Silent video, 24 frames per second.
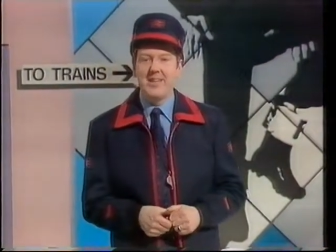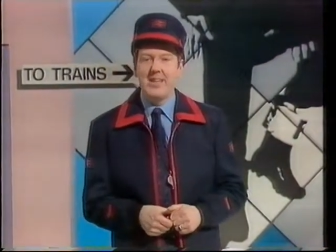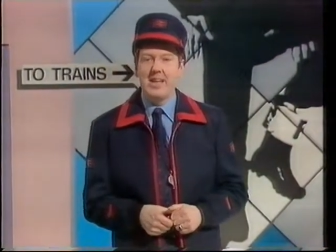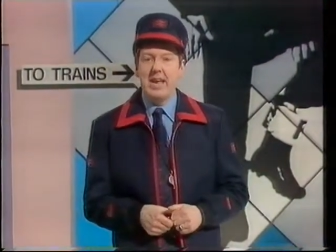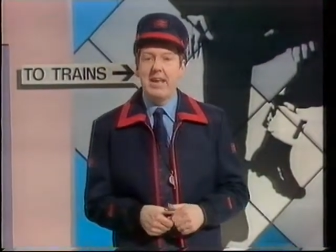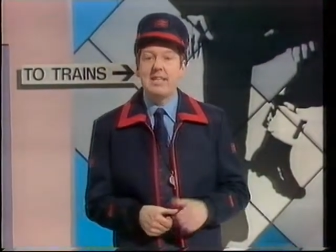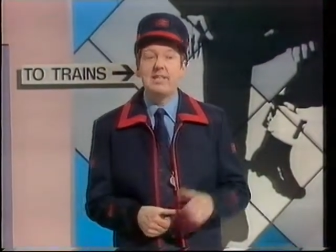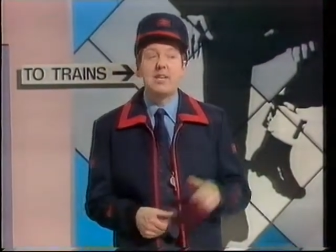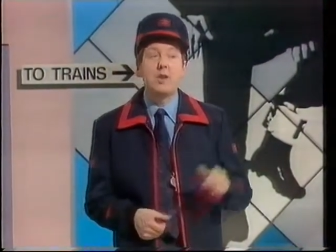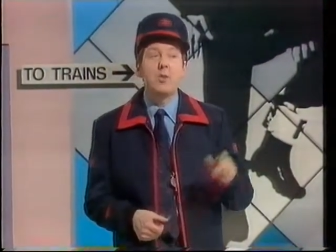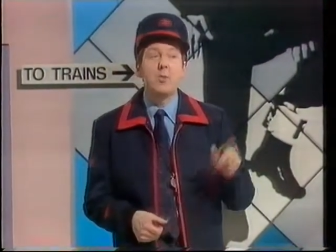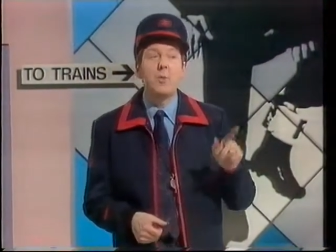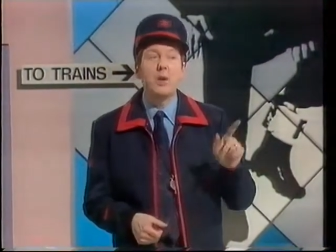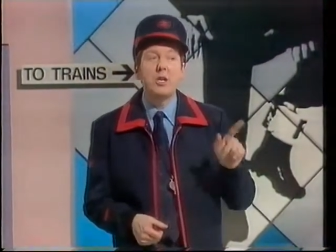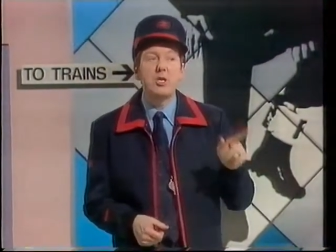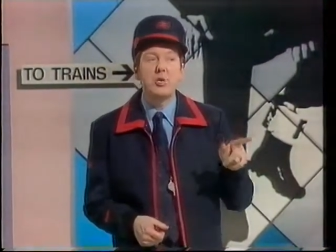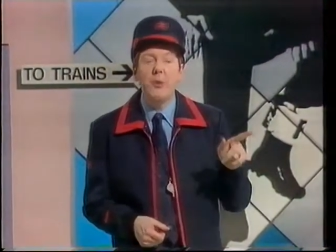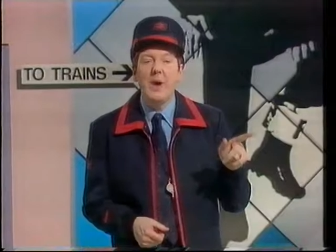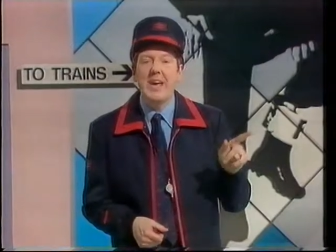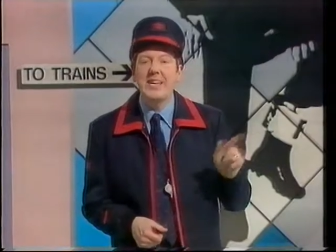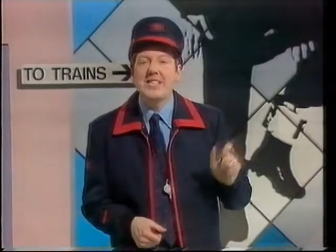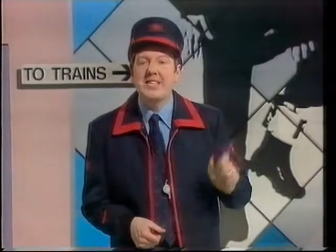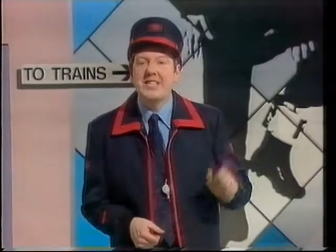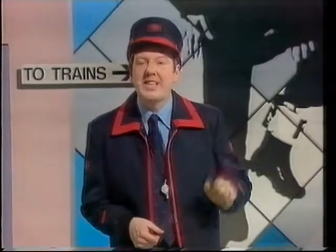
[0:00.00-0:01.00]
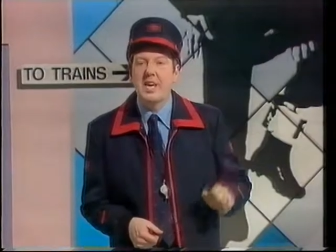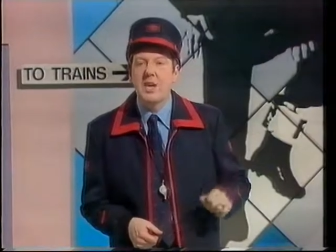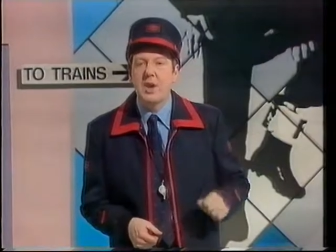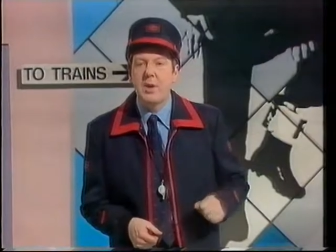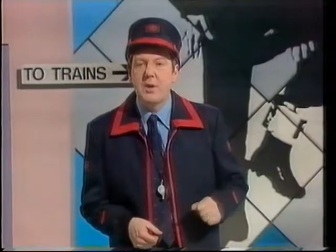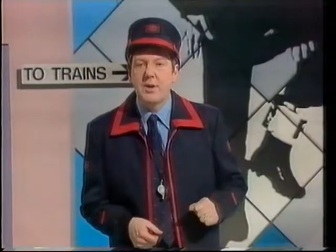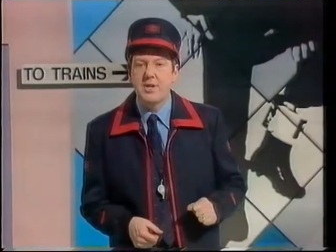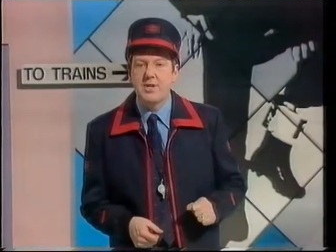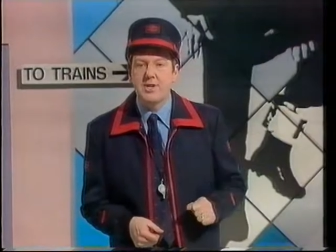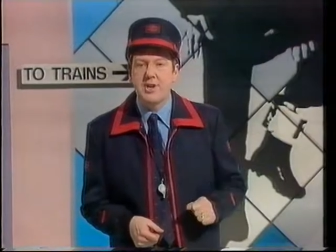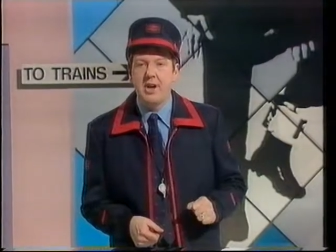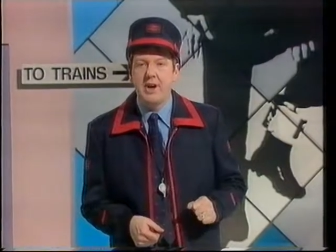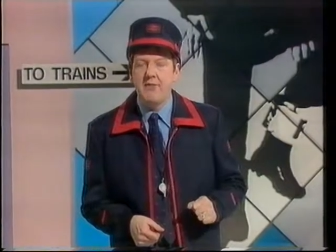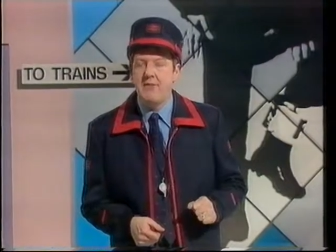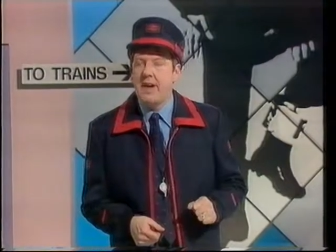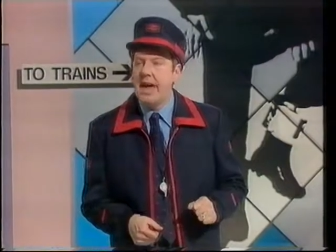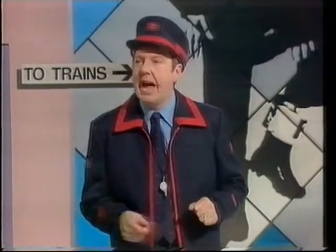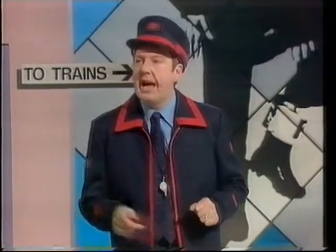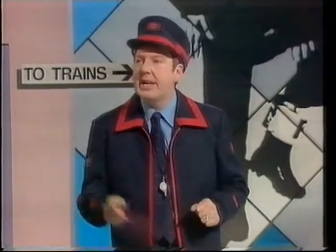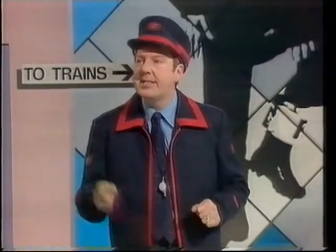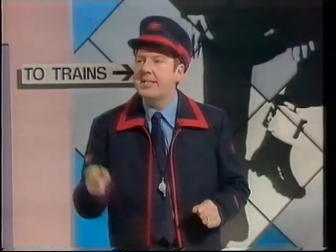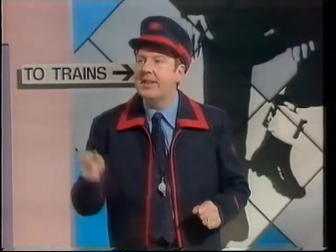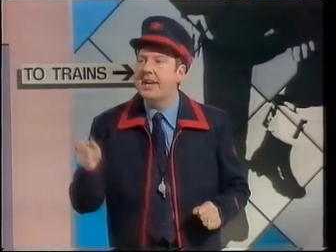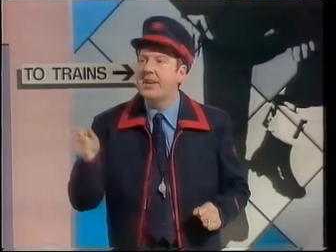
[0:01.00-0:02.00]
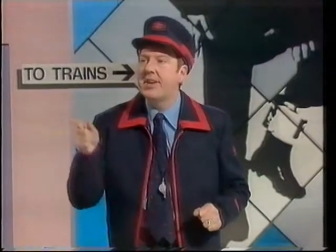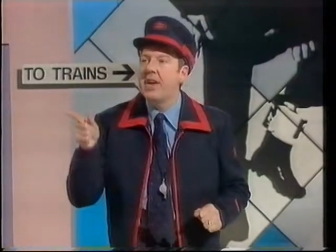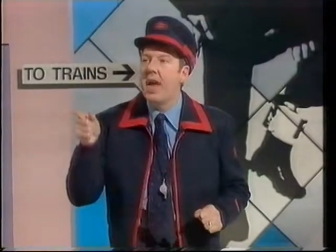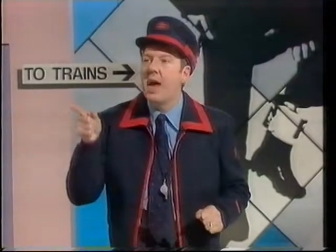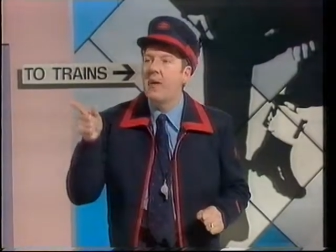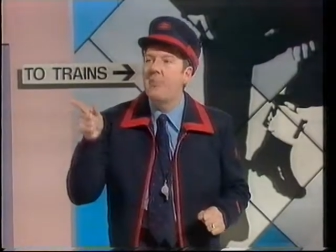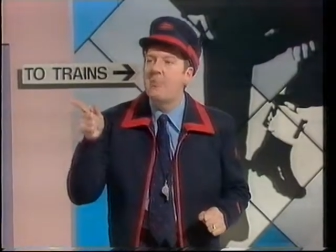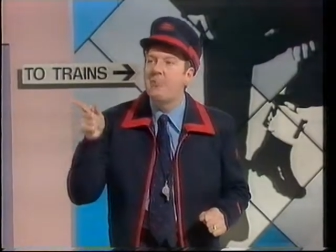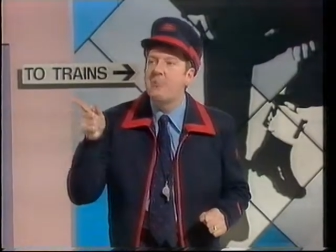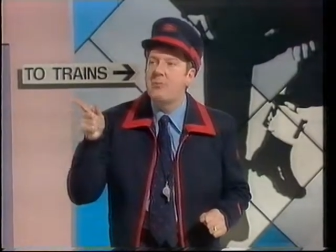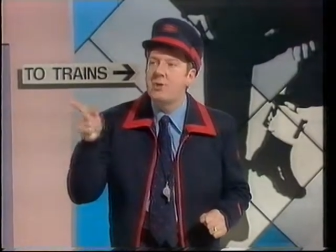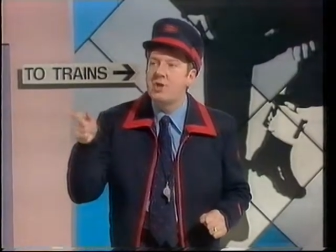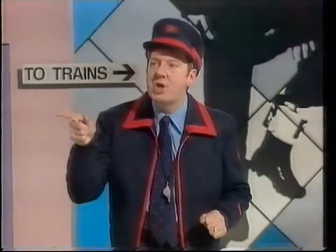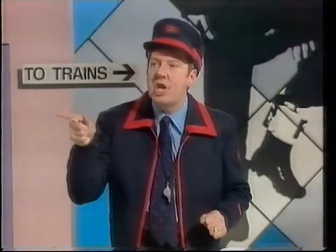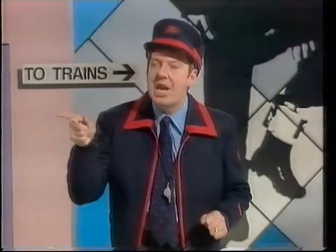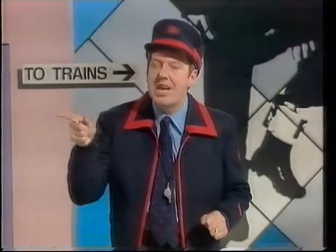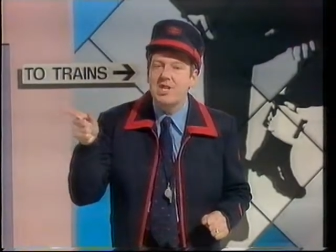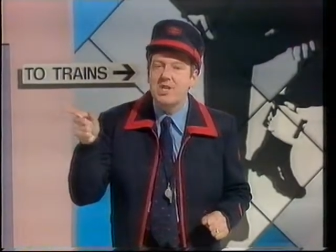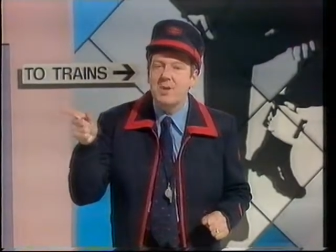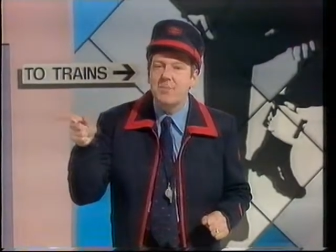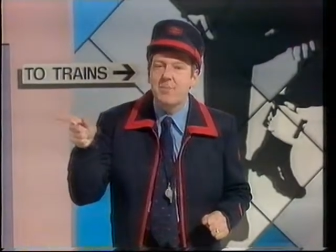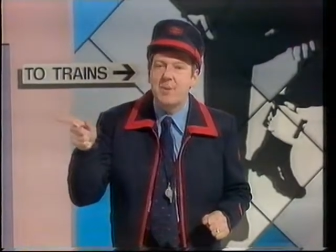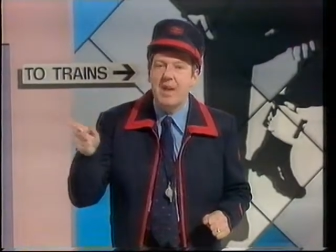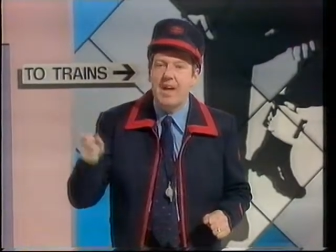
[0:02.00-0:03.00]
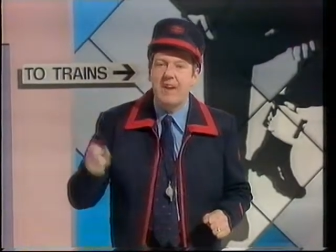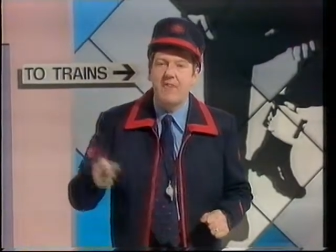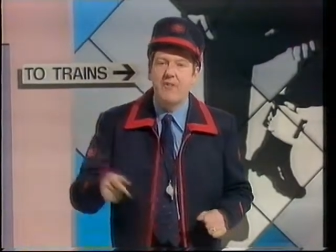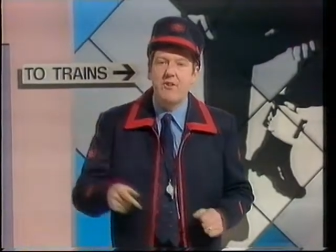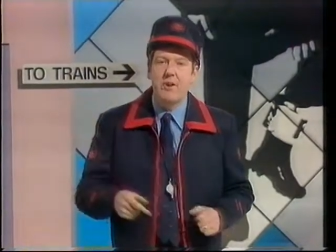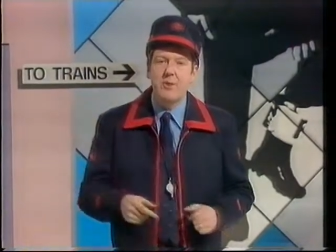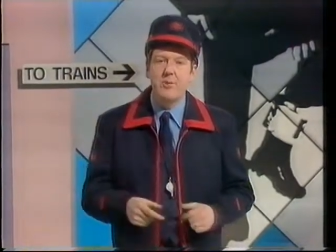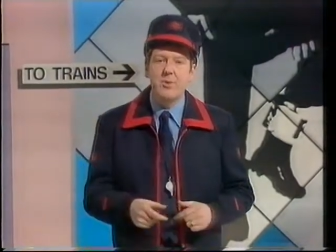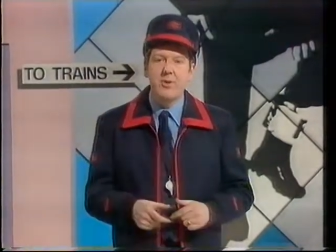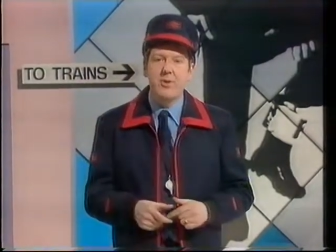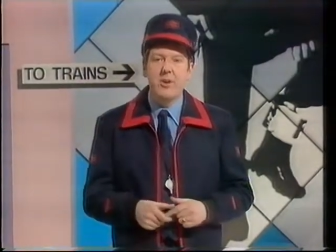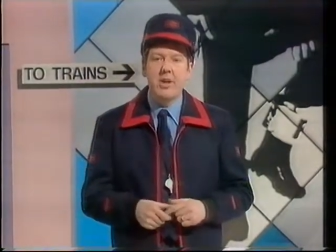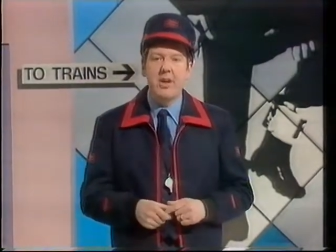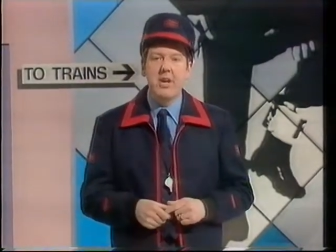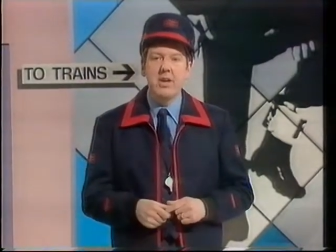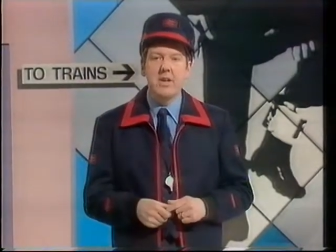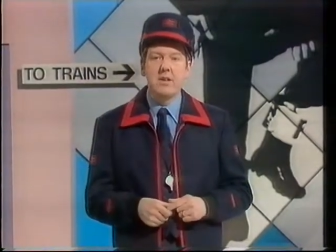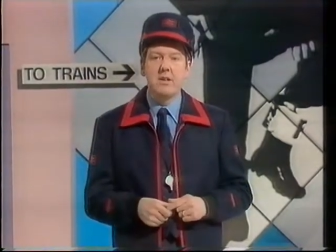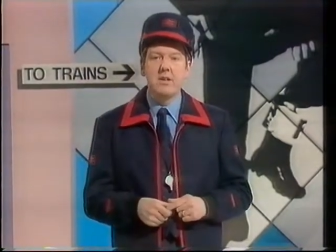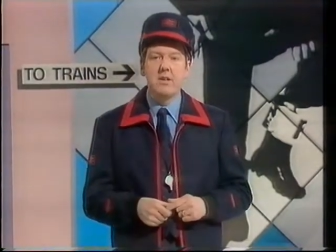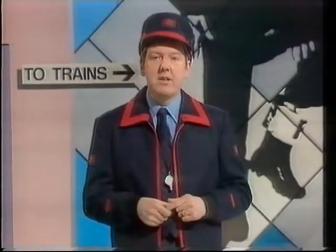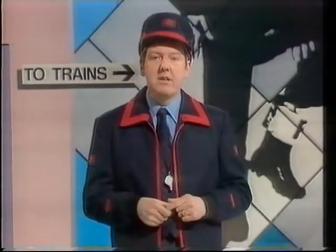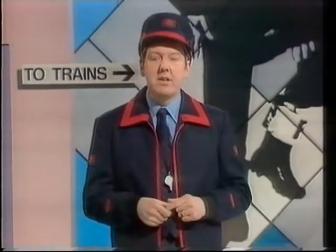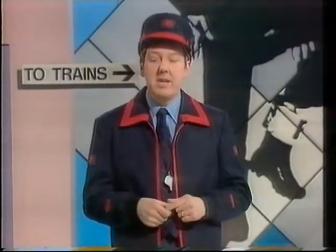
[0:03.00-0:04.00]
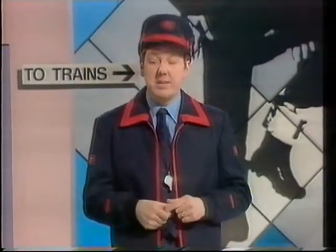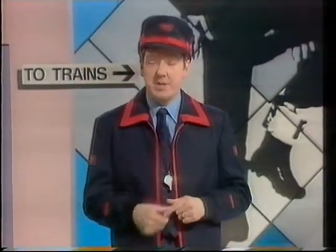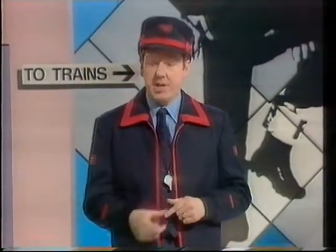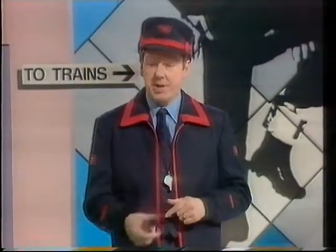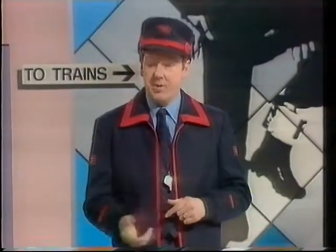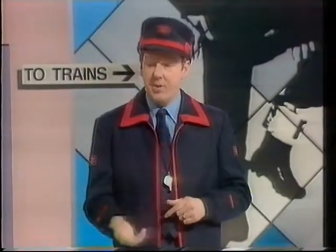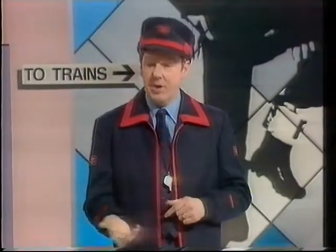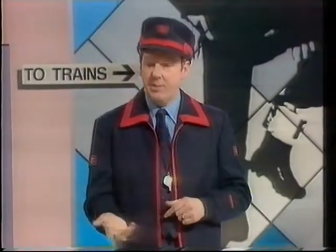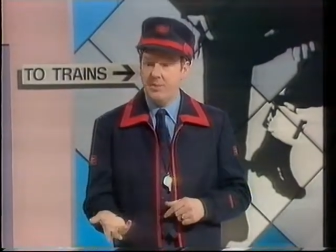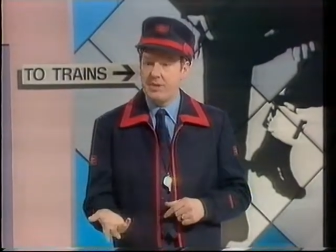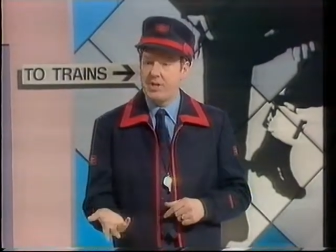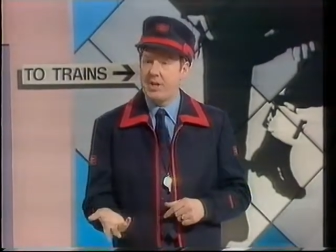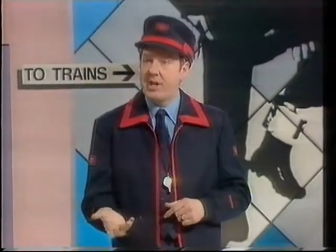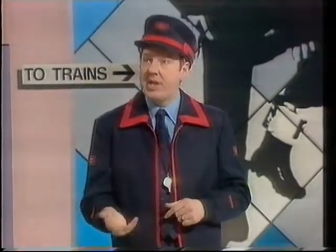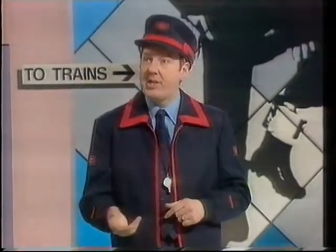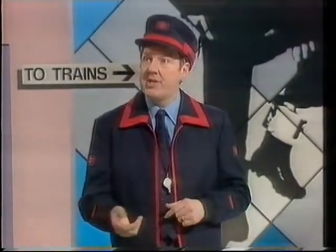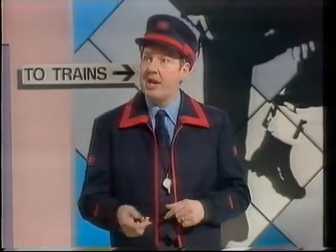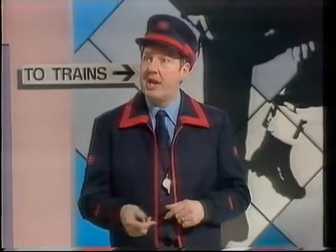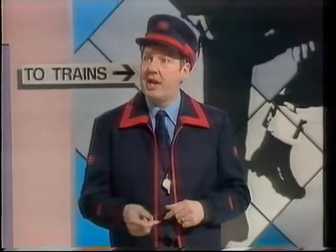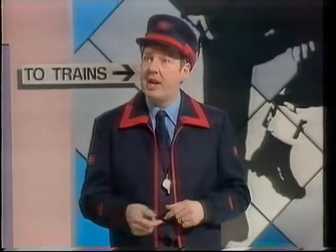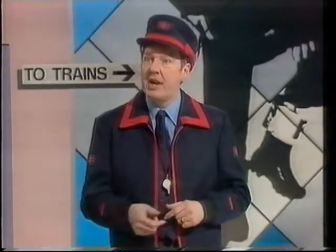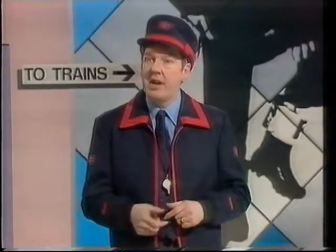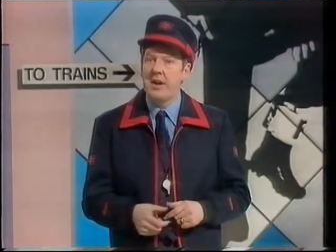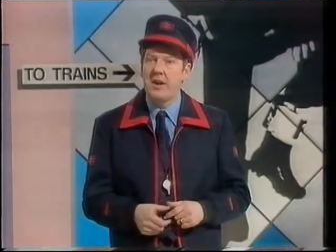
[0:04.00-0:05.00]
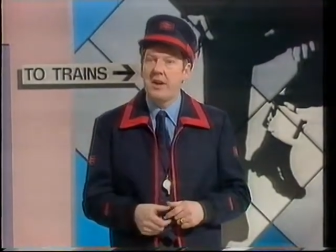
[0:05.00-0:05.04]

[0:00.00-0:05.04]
He said, Which way is it to Lowestoft? I said, Change at platform three. He said, I want my change here.